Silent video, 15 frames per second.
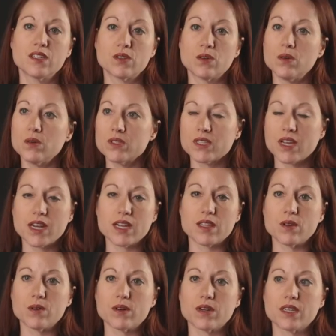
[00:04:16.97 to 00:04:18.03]
So a whole side of
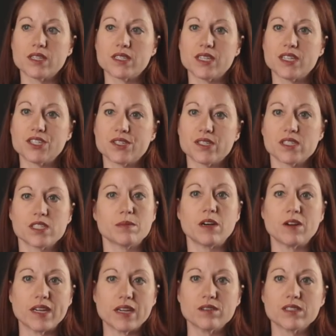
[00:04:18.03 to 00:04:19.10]
the organization is
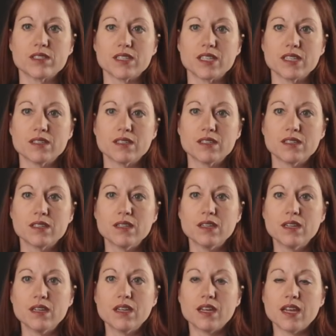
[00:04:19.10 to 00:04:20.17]
about counseling
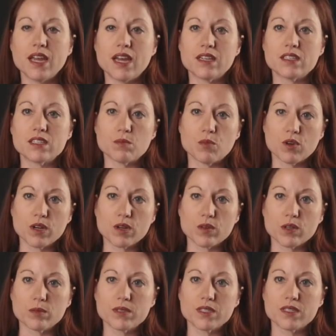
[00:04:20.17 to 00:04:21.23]
and support
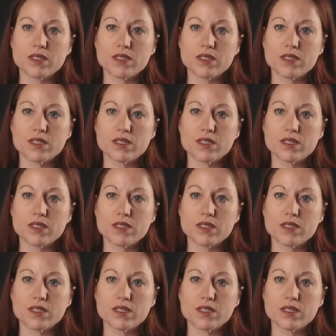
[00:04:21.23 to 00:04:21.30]
groups.